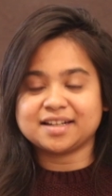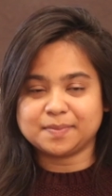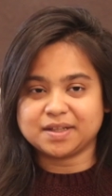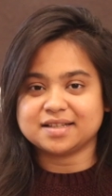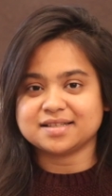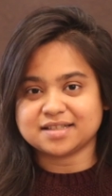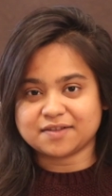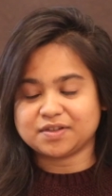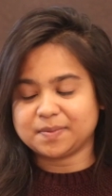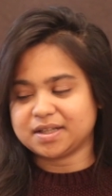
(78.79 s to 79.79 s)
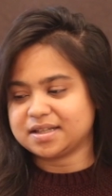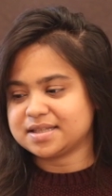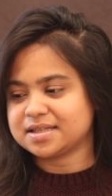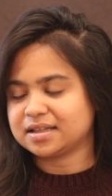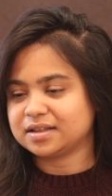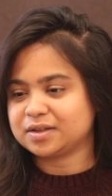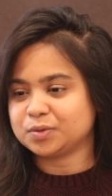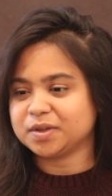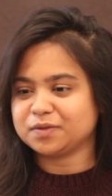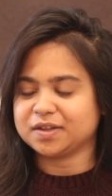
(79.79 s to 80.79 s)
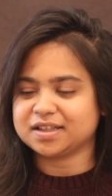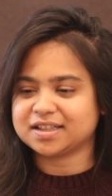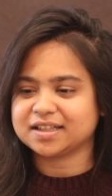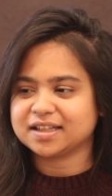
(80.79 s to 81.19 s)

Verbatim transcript: any place and every place to be with